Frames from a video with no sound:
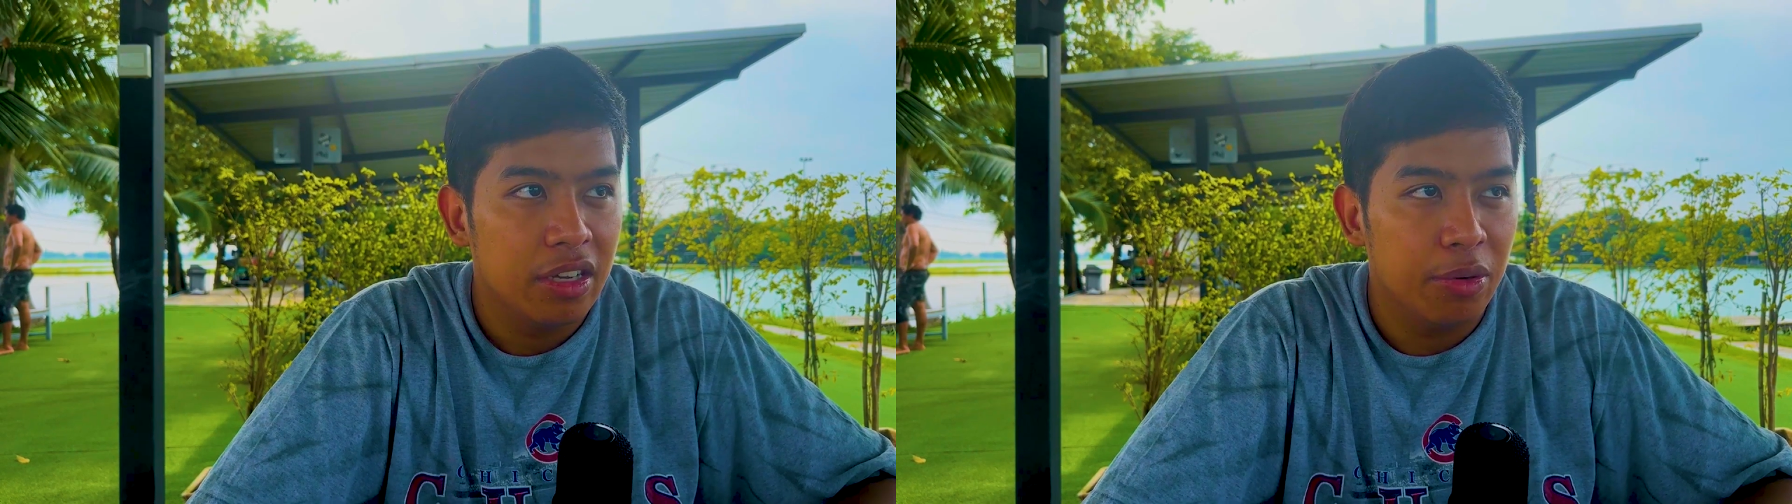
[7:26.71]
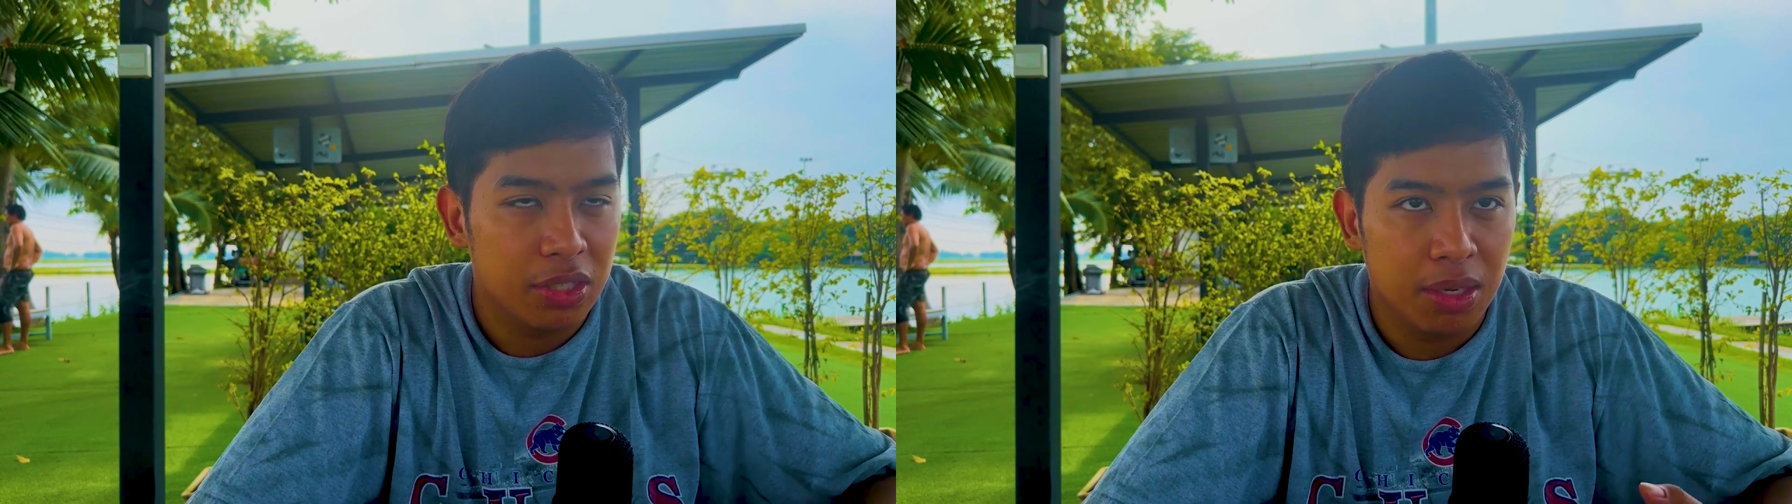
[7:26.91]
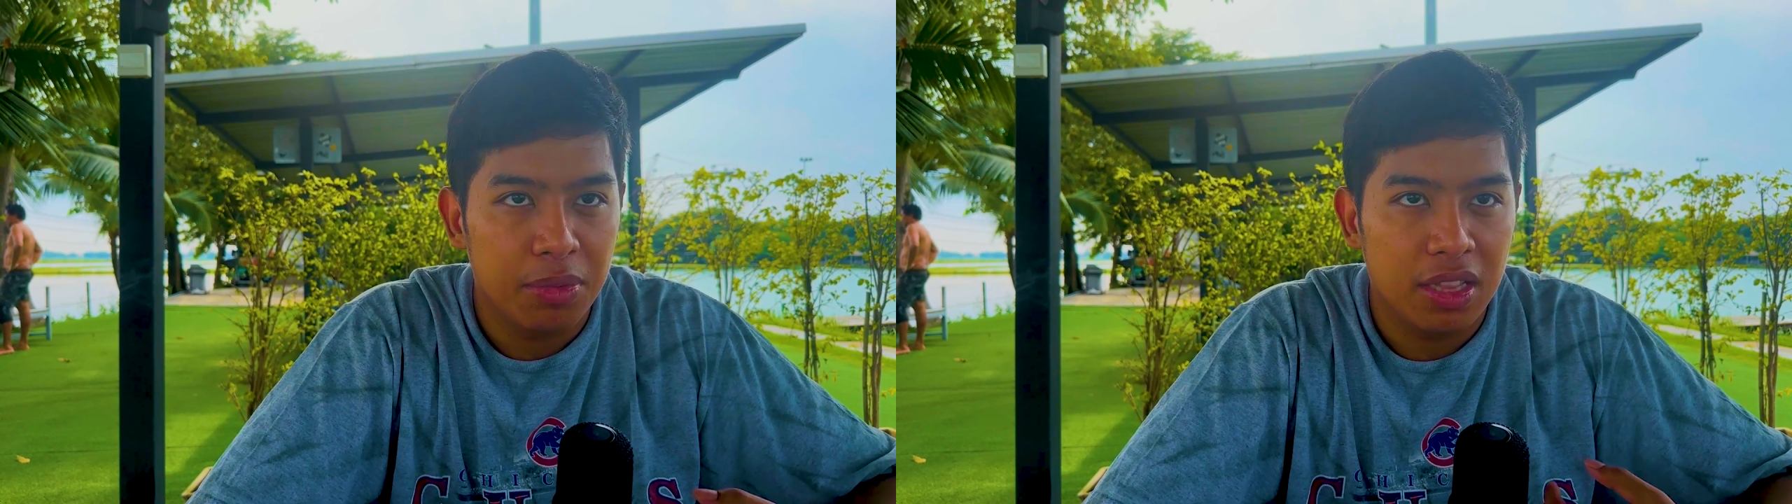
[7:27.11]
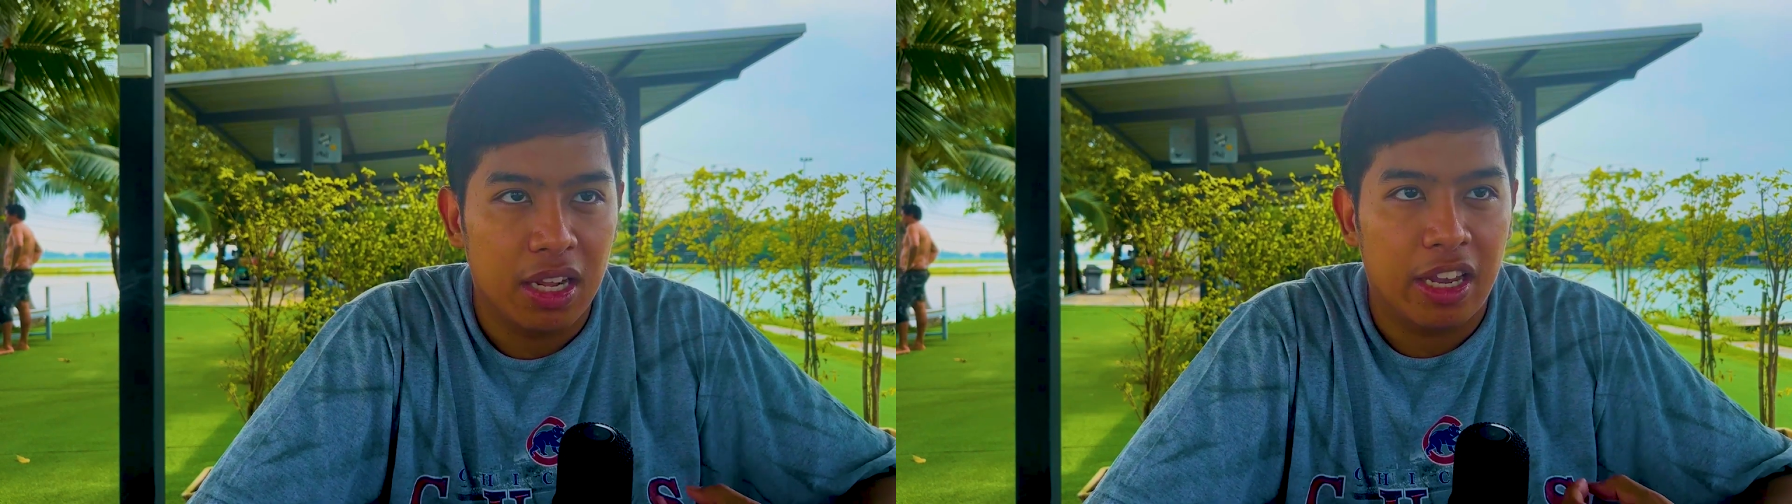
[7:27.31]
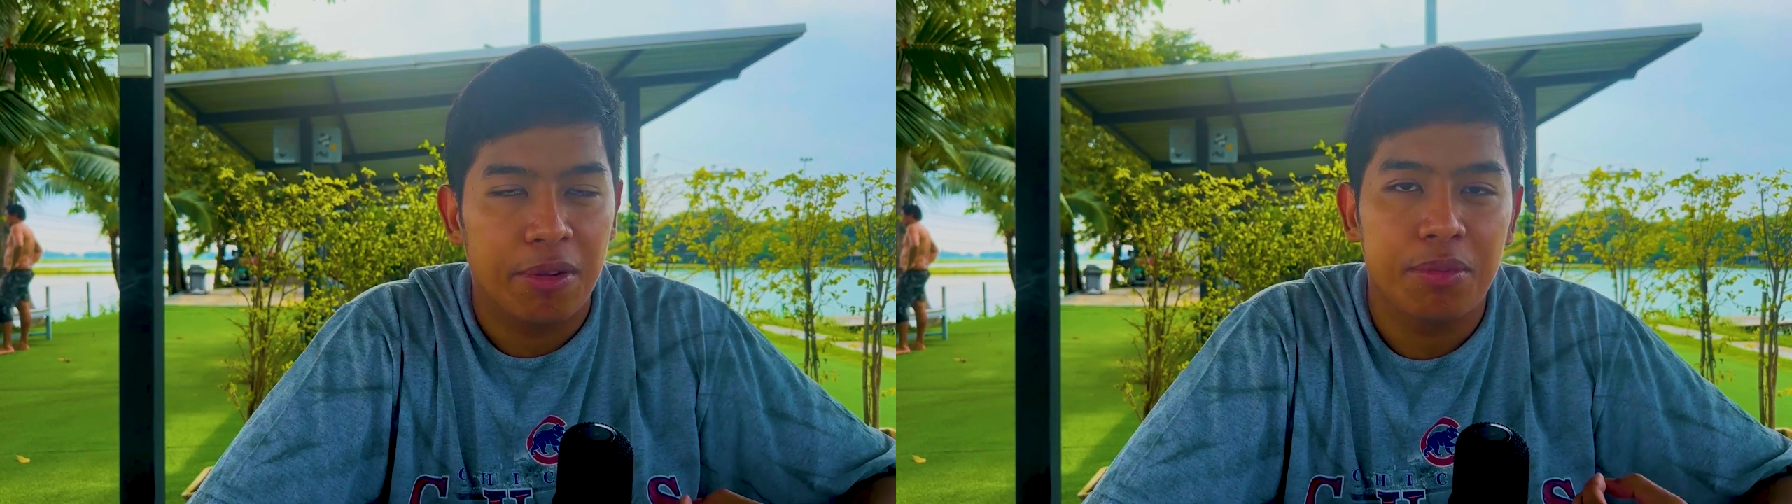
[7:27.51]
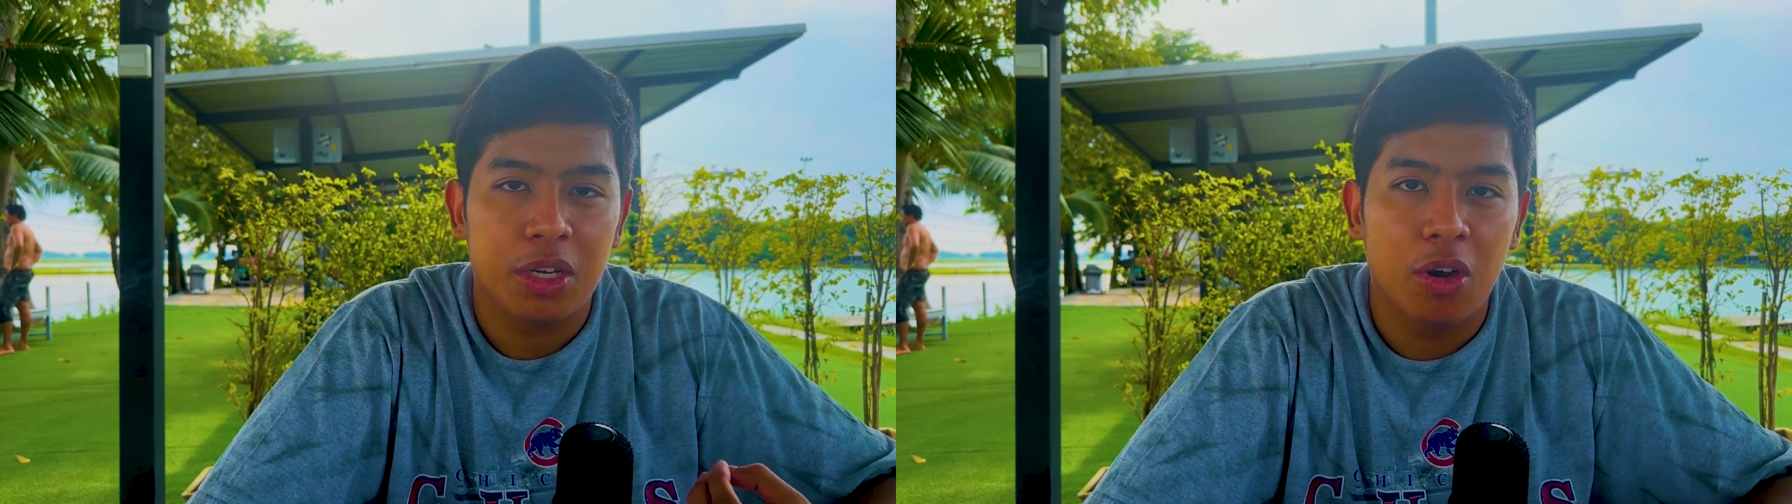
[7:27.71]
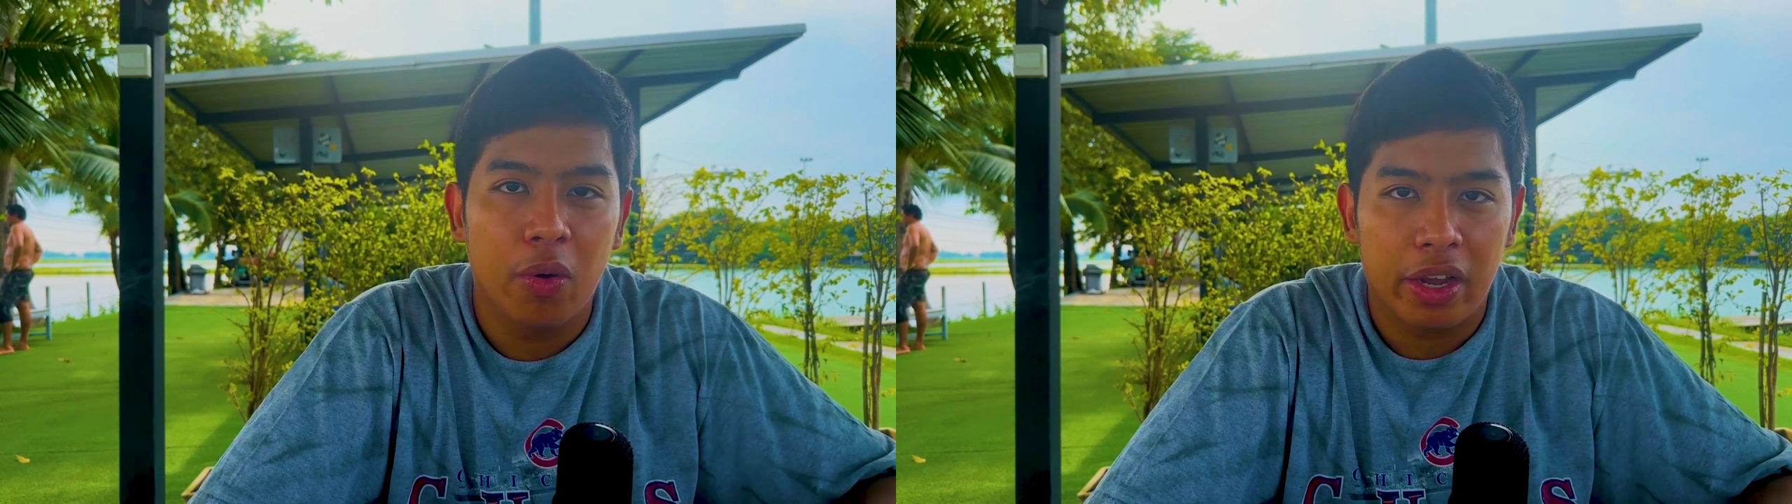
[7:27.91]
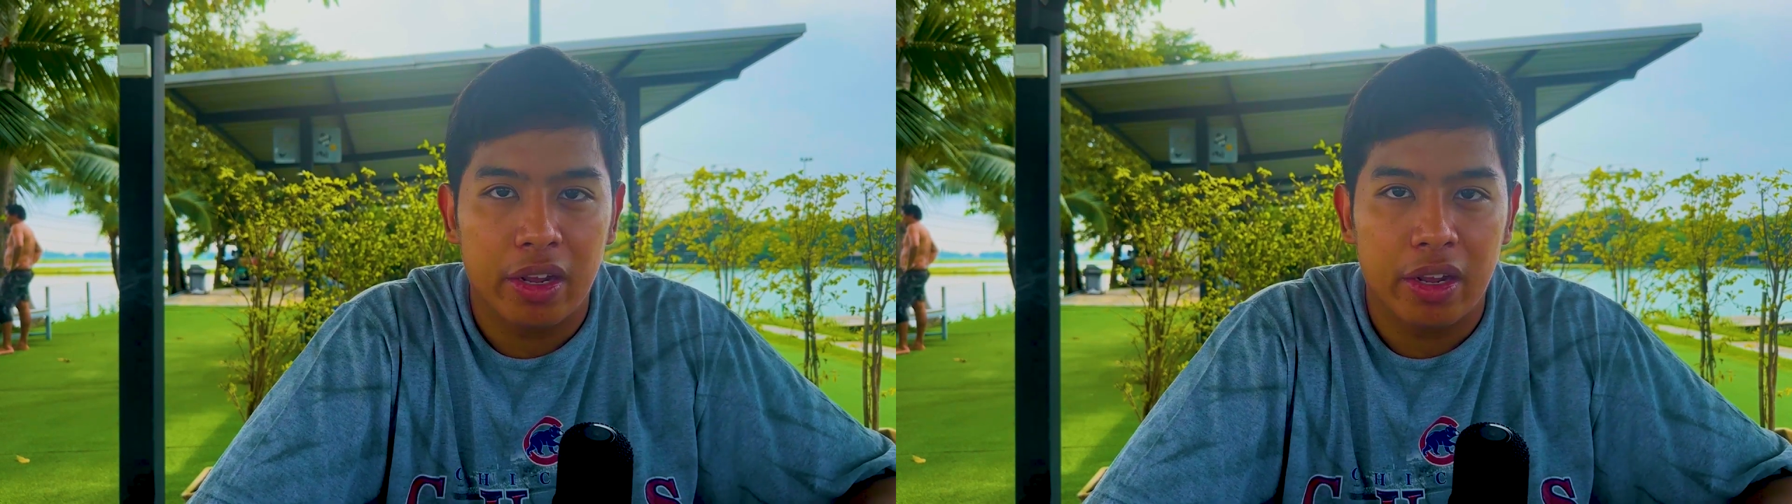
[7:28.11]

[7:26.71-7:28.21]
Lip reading: it was something that kept me going.